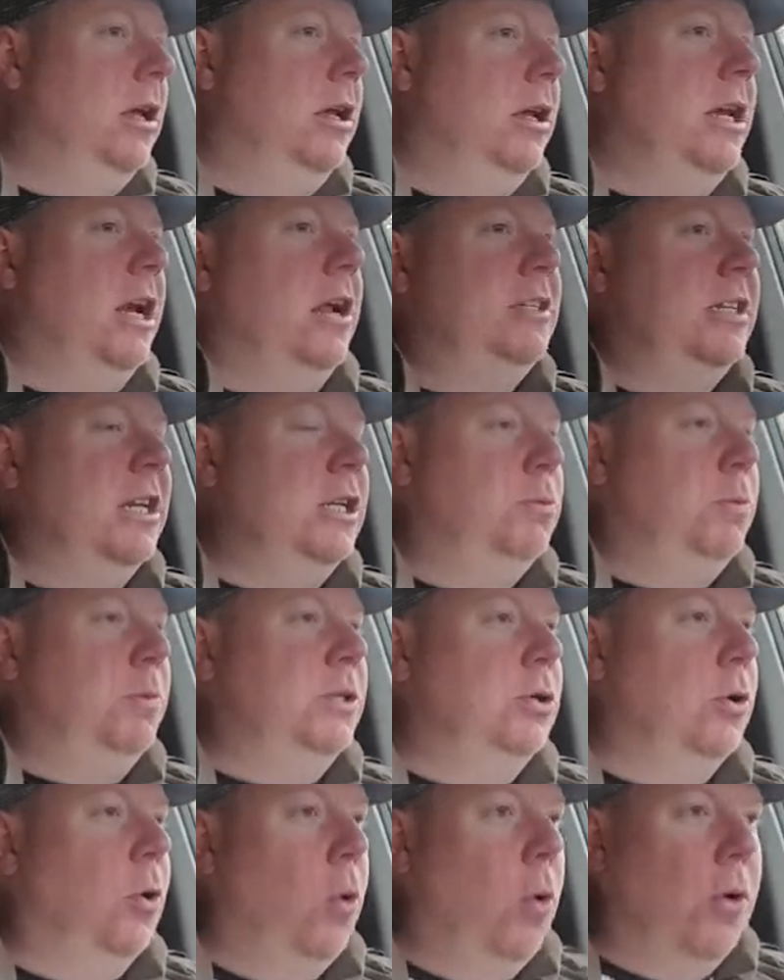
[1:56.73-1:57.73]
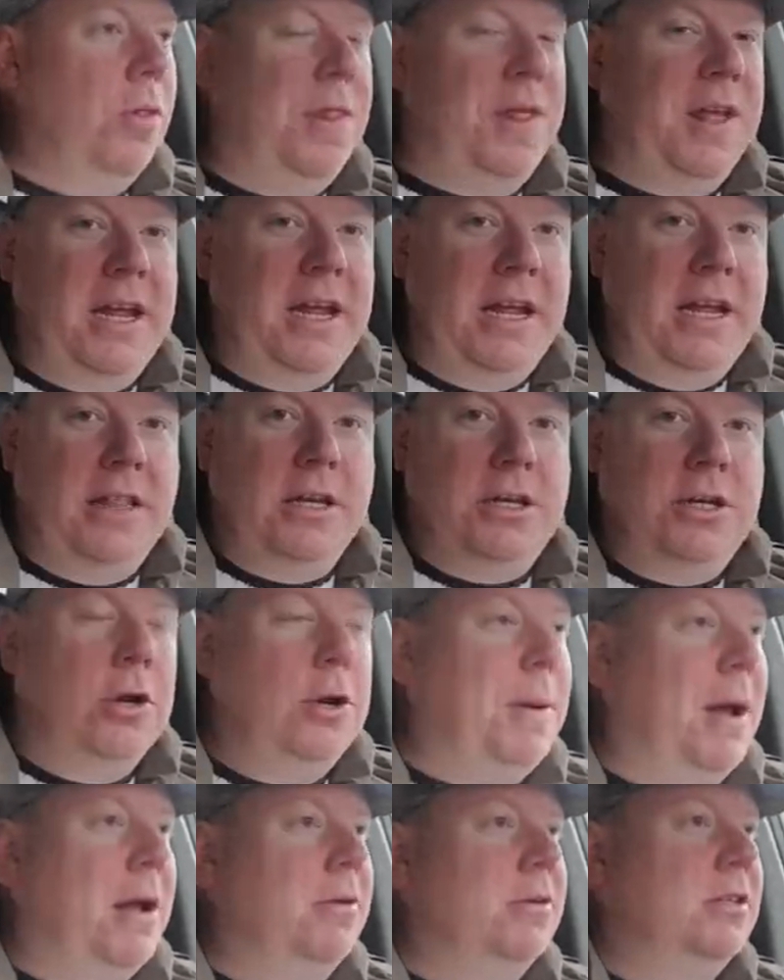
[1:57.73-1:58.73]
You know, since we saw the
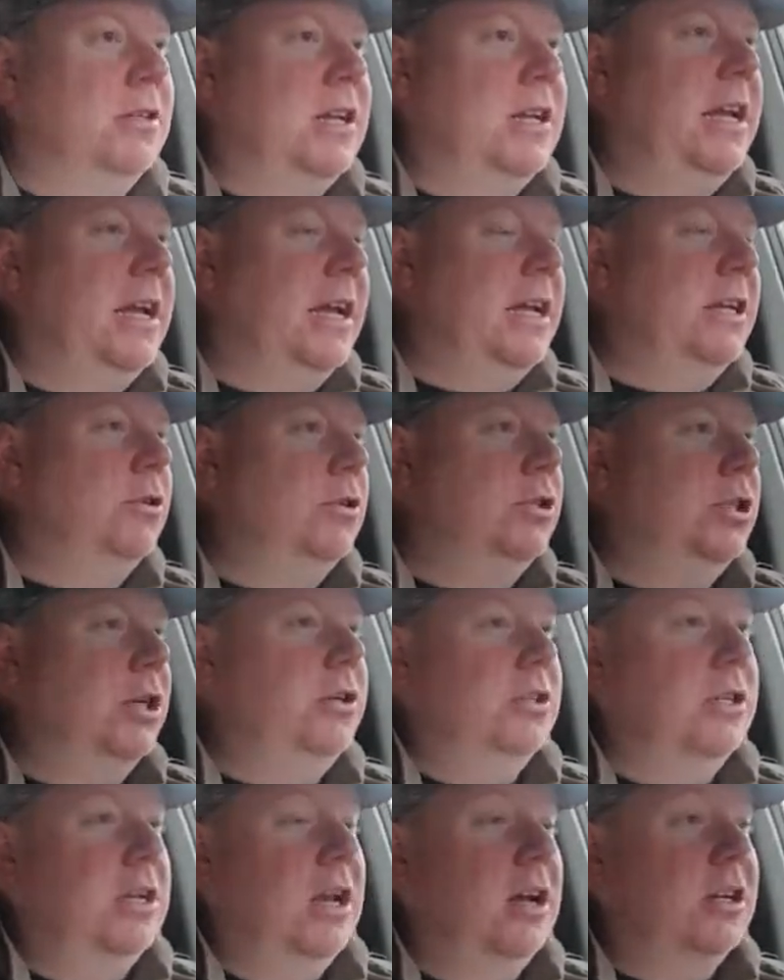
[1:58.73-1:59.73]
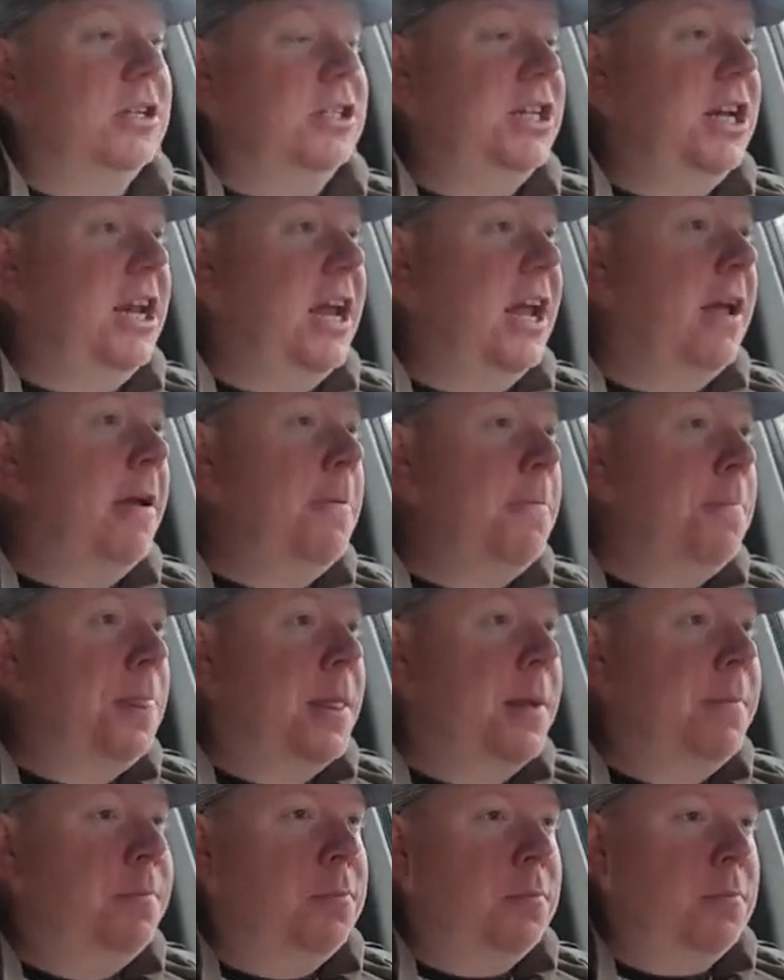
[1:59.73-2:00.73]
£2 stake introduced last year,
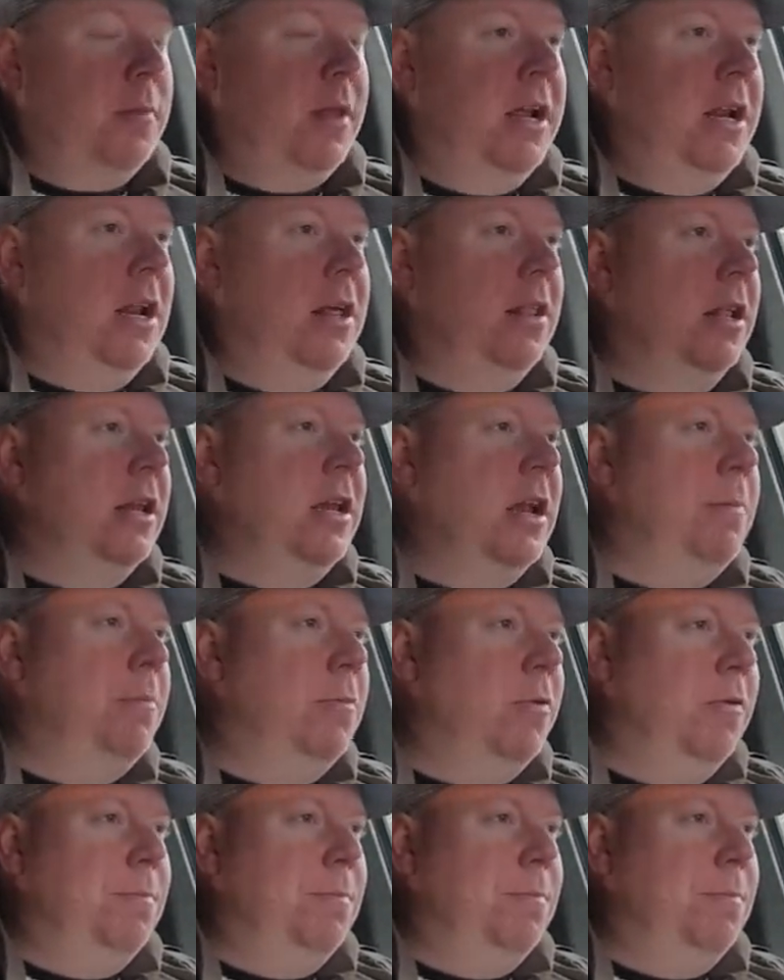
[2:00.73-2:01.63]
you know, the number of